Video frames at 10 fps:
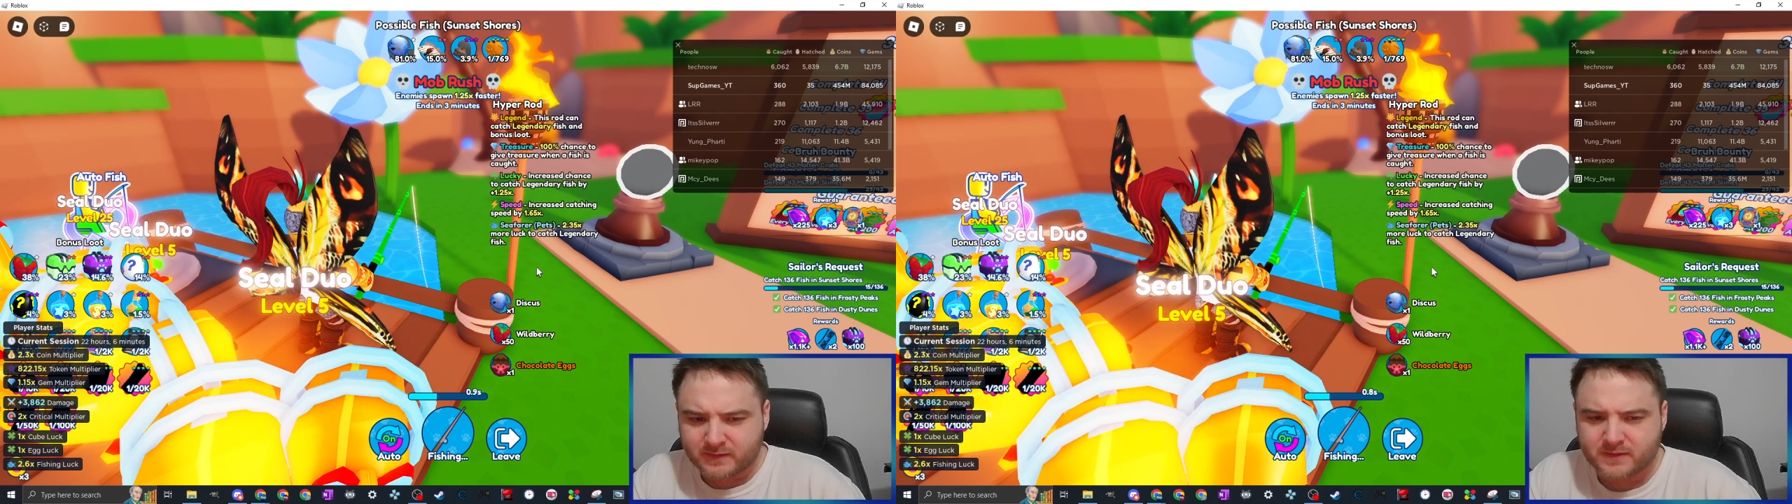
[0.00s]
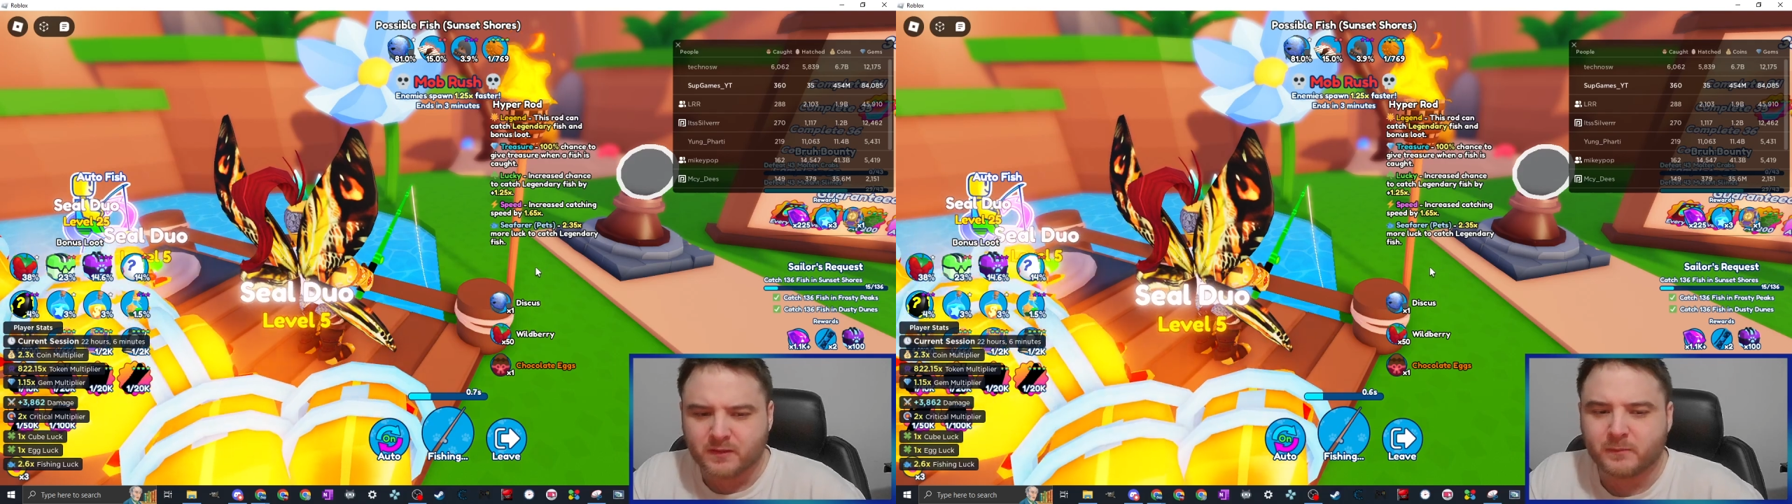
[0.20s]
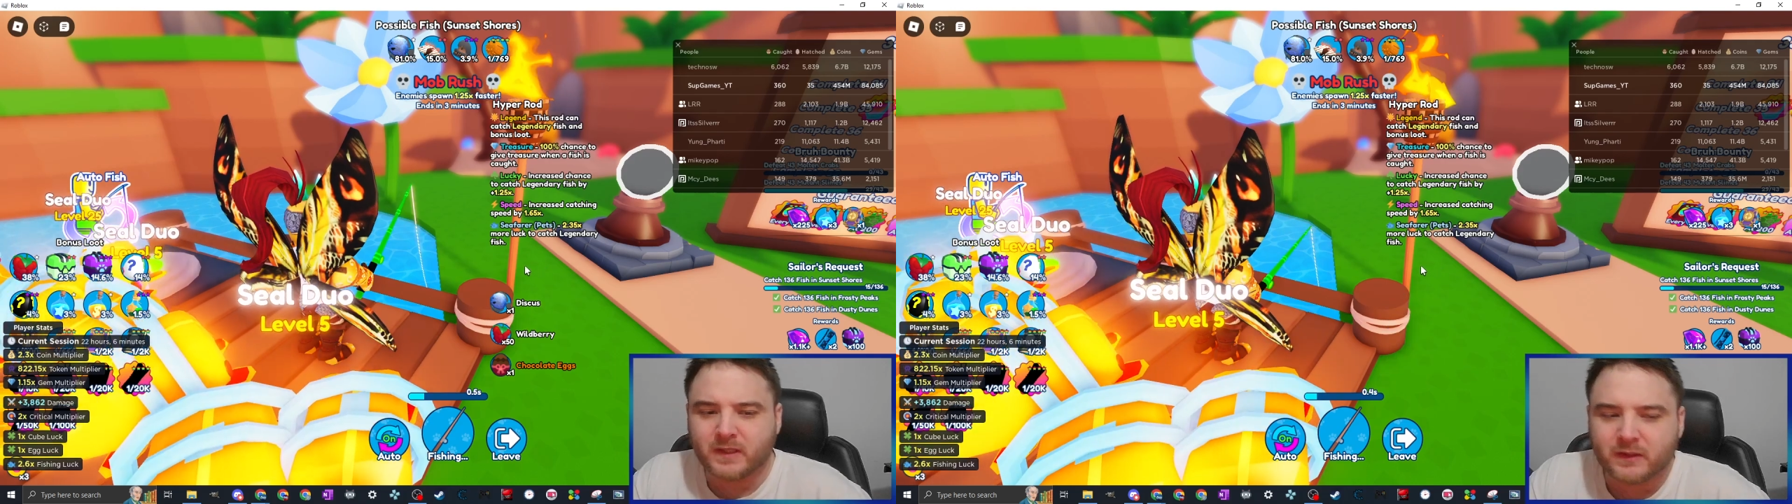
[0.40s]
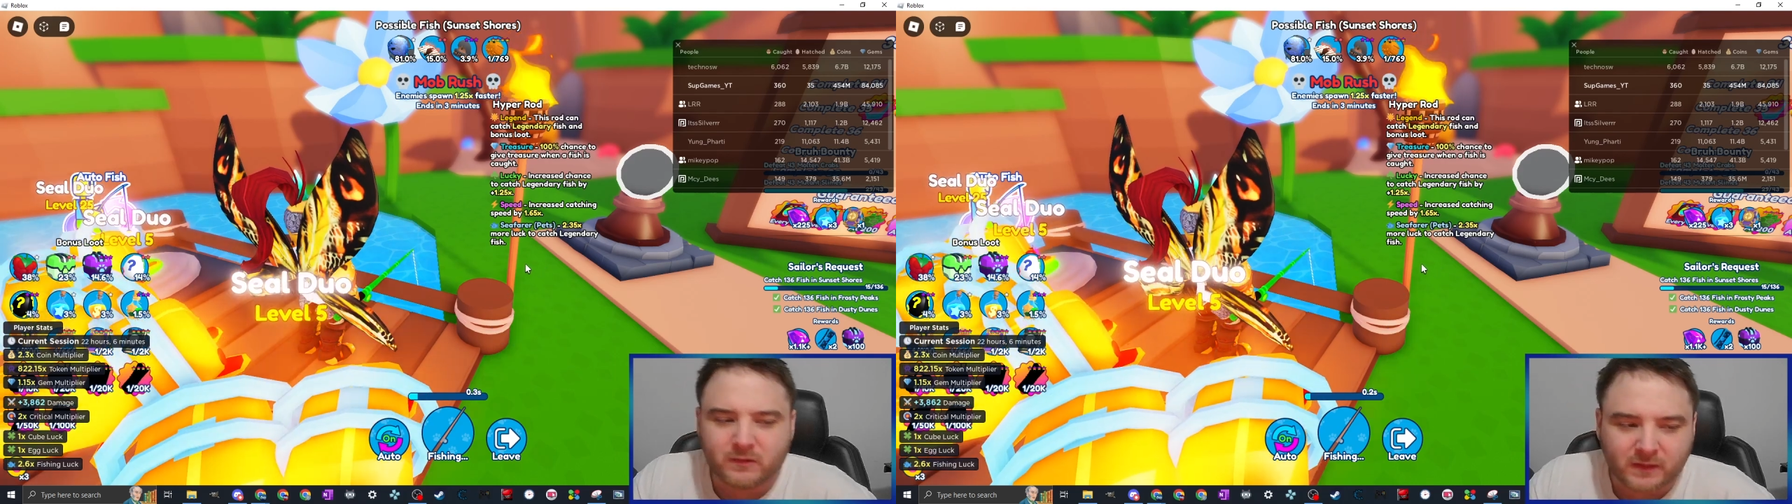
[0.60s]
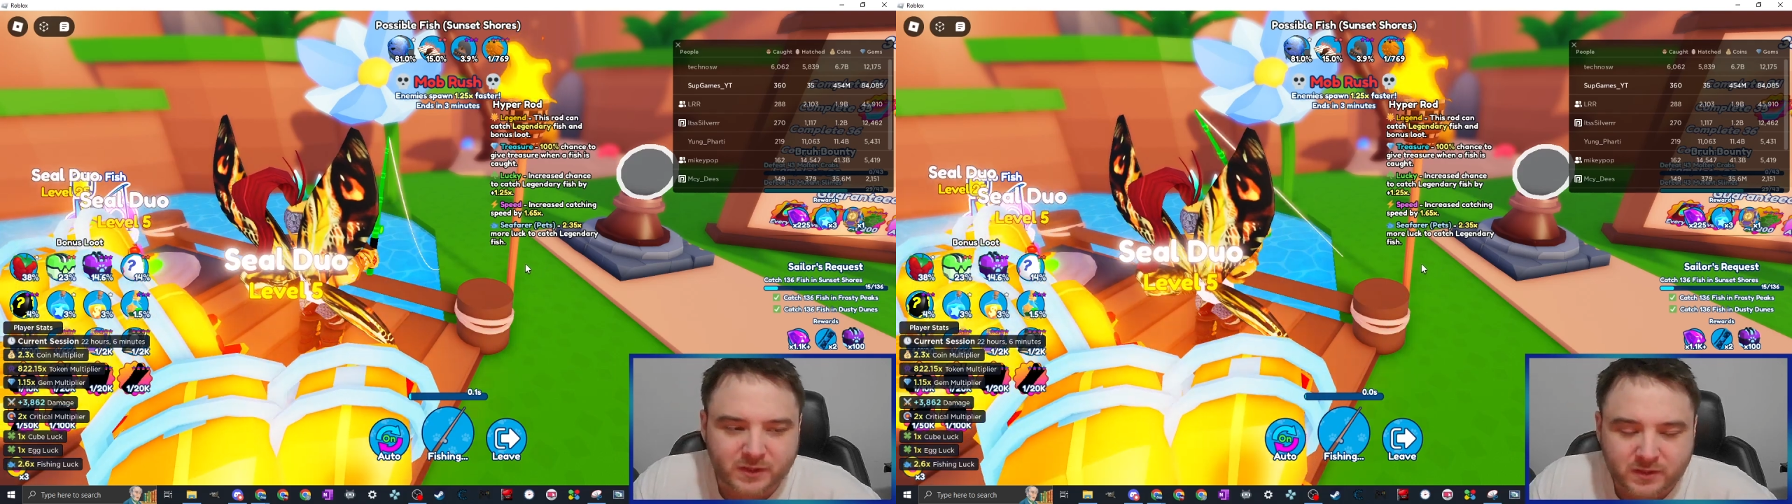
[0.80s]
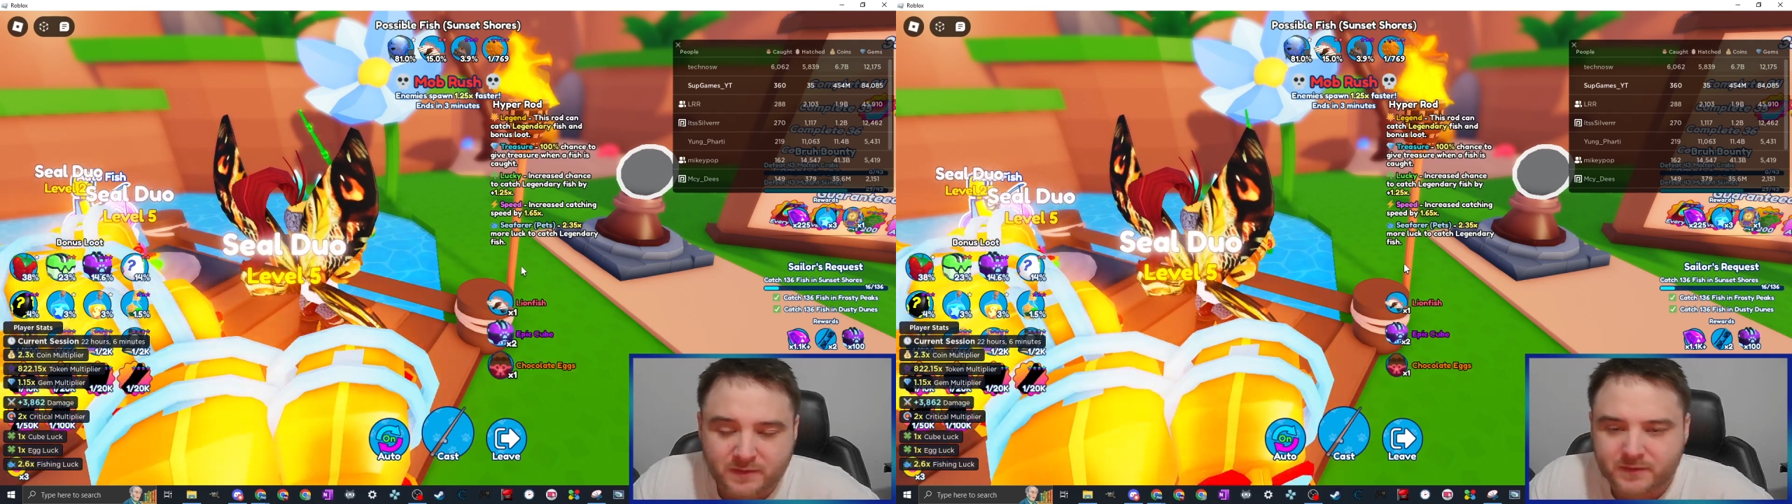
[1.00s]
some calculations,